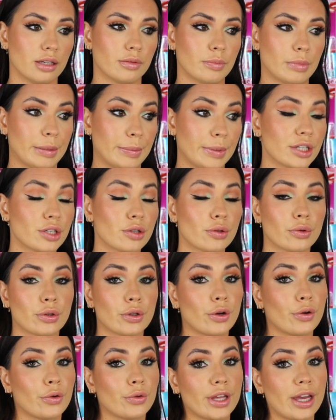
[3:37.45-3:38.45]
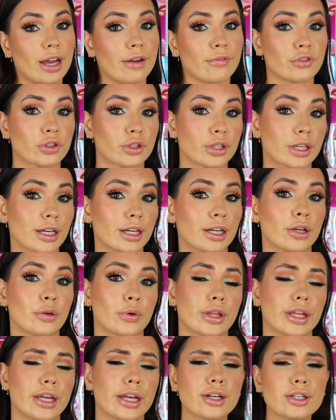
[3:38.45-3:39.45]
Maybe I don't know the aftercare
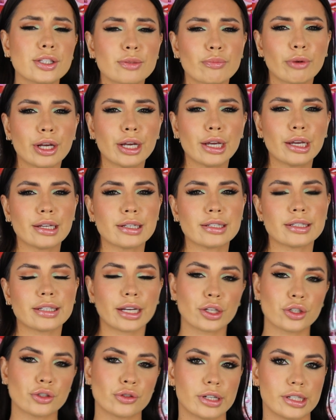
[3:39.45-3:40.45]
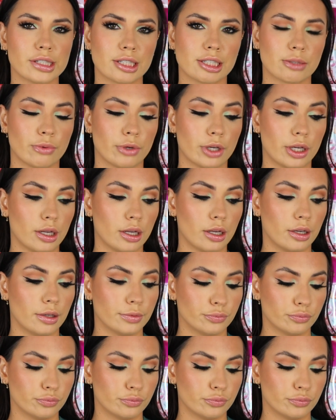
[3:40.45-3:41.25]
with hairspray and texturizing spray.